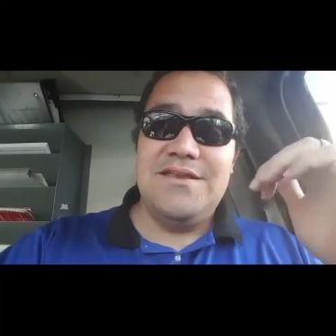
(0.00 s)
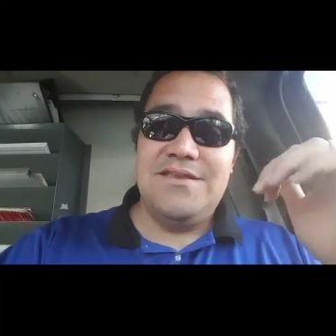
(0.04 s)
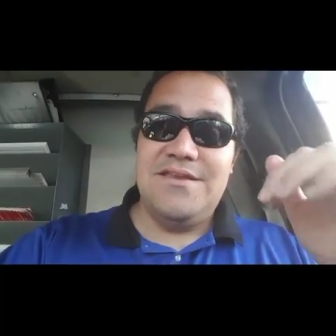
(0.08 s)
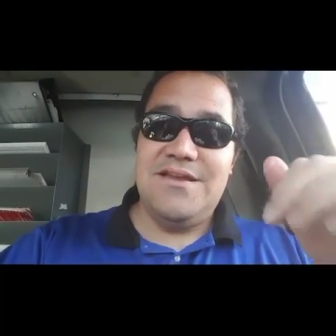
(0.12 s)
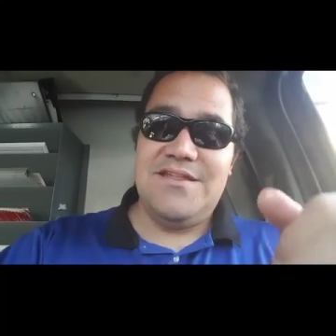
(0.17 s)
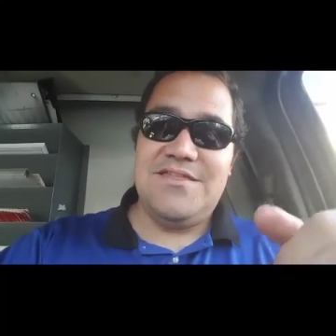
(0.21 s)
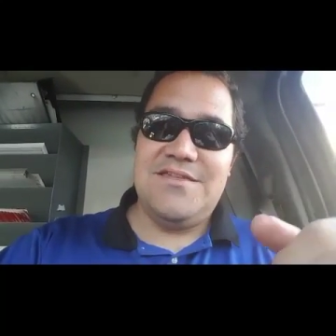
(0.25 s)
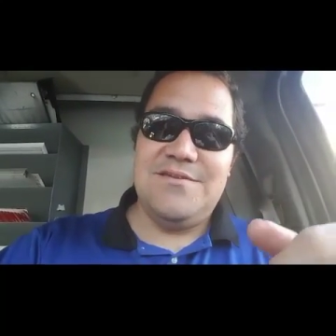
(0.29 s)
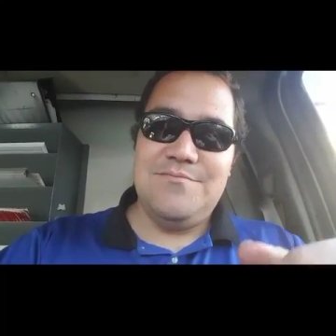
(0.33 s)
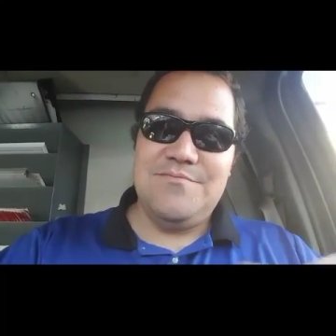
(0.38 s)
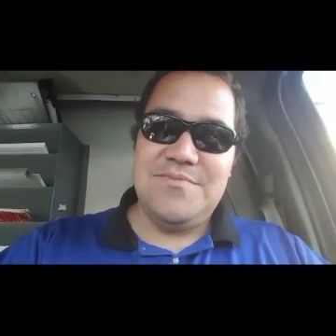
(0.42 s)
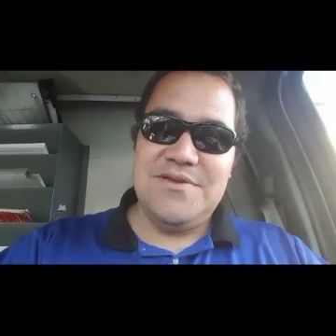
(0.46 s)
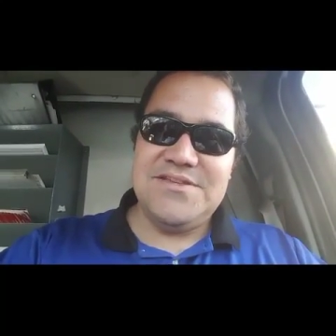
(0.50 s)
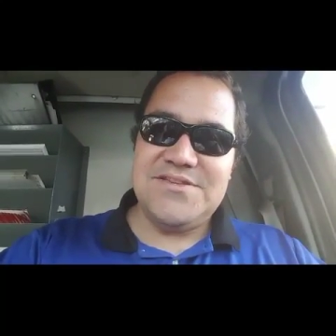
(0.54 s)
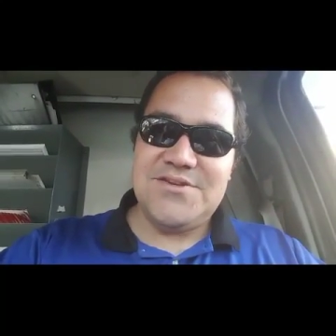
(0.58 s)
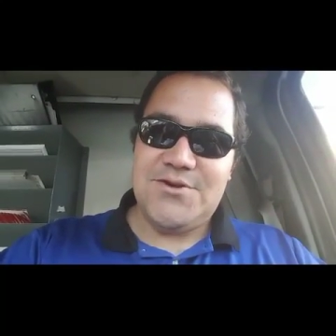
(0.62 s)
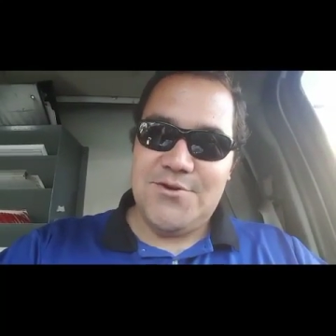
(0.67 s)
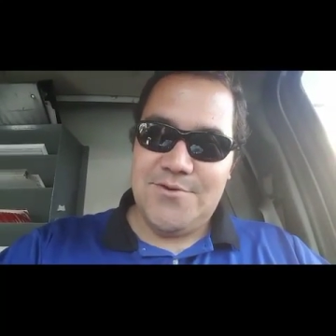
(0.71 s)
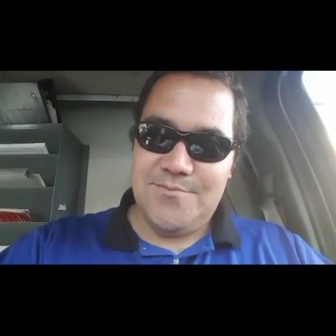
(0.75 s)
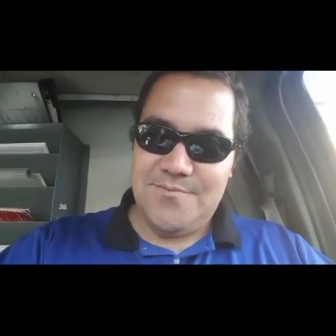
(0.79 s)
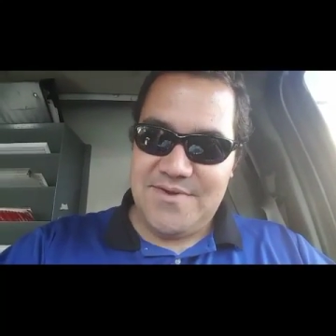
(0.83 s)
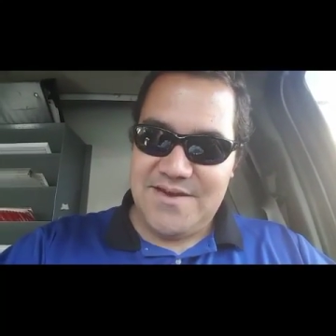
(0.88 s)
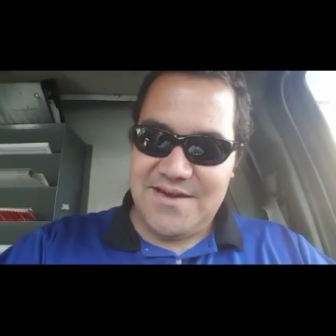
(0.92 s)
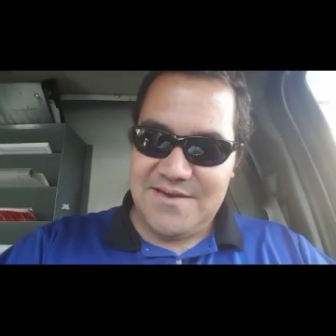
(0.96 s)
Nothing beats
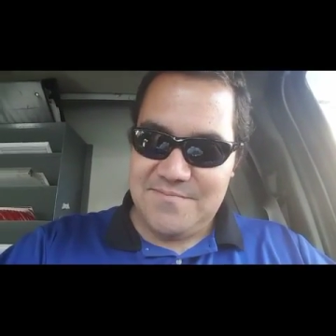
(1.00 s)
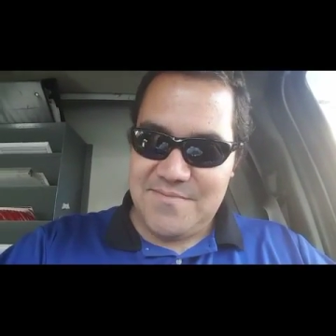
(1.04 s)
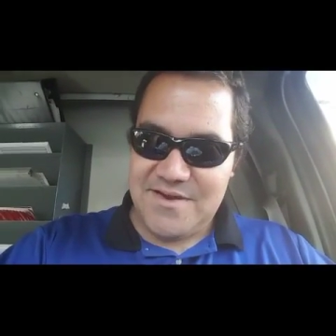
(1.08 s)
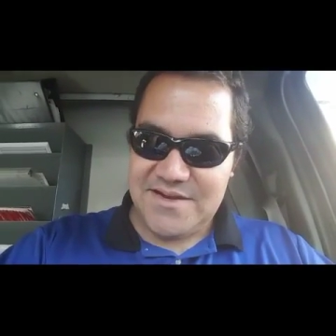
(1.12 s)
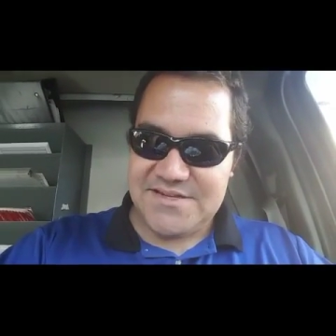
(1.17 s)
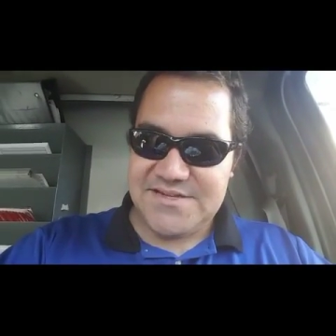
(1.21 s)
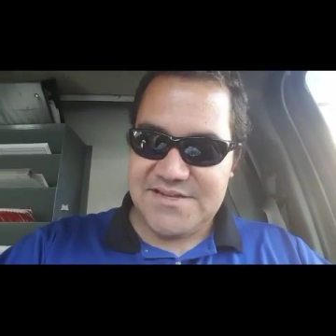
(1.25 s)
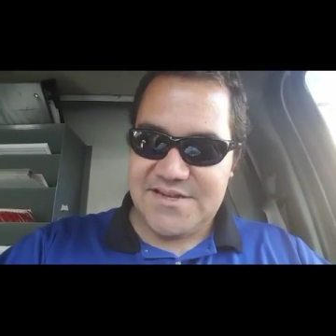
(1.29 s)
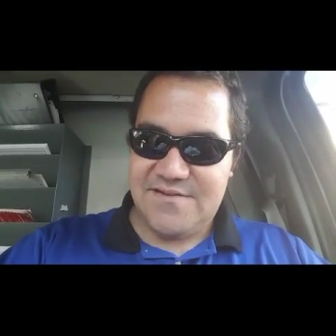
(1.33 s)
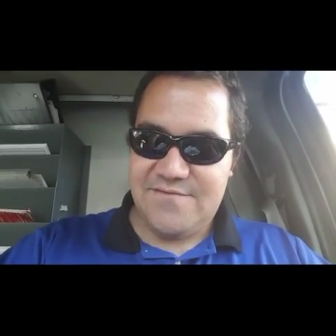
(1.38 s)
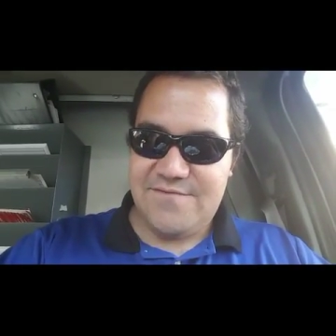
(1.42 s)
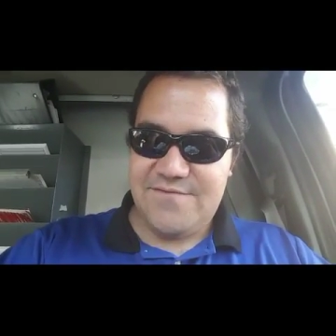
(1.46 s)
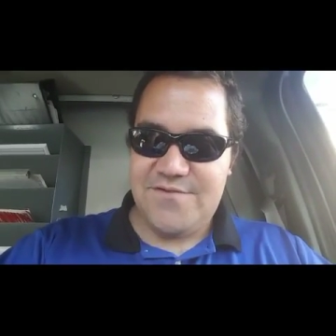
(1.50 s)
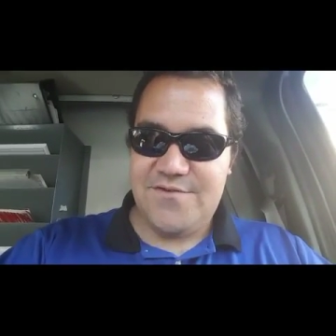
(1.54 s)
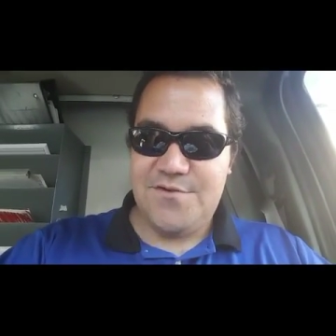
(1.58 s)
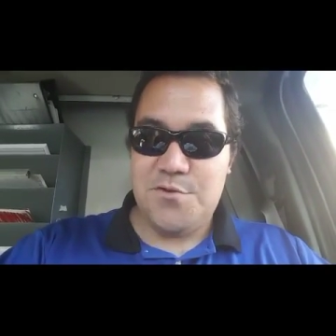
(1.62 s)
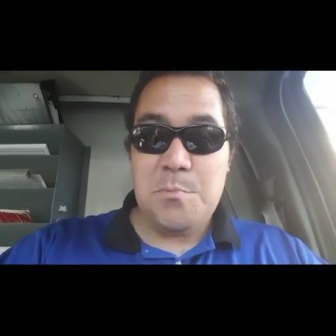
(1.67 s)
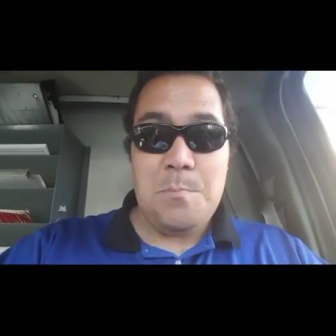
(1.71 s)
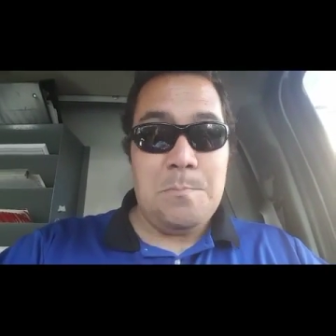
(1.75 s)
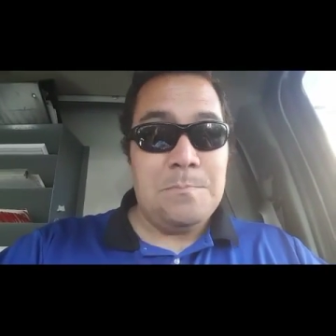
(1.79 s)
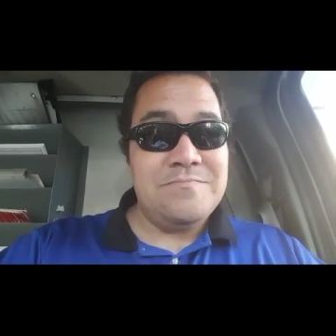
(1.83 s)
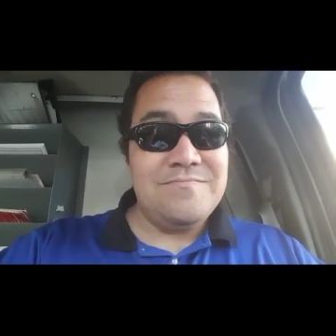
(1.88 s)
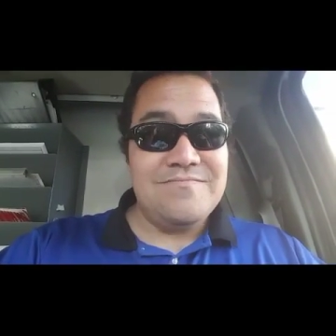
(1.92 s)
homemade Mexican food.